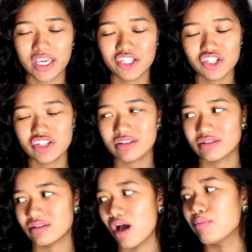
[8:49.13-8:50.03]
It's
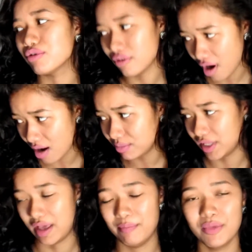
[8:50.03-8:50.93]
just a
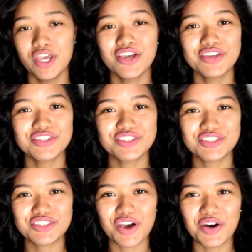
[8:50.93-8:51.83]
problem.
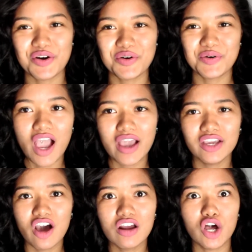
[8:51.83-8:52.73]
So I
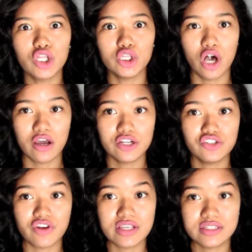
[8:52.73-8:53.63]
got a lot of
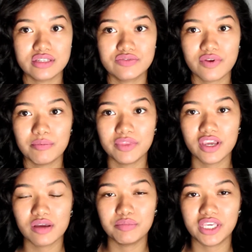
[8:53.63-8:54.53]
dresses from
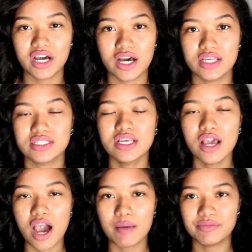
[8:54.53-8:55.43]
there because
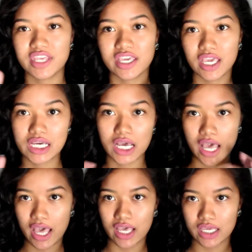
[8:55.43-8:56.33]
I'm thinking
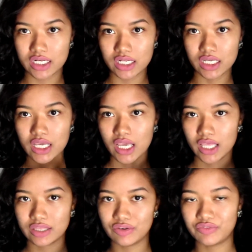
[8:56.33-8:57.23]
ahead
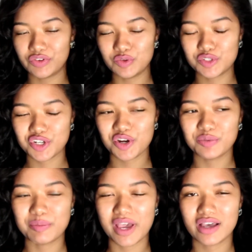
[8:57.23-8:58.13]
in the future
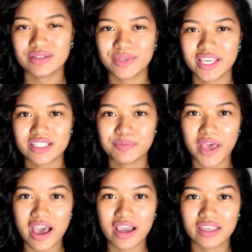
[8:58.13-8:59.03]
when my husband gets
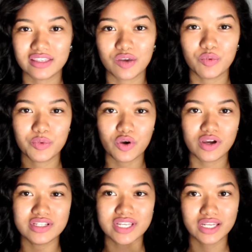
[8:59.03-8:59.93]
back and like when we go
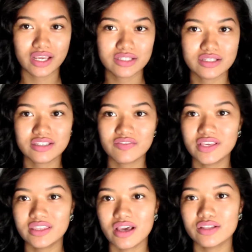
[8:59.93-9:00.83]
on date nights and stuff
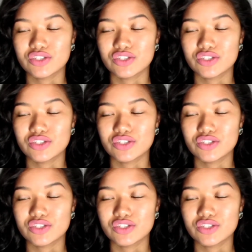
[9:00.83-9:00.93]
like that.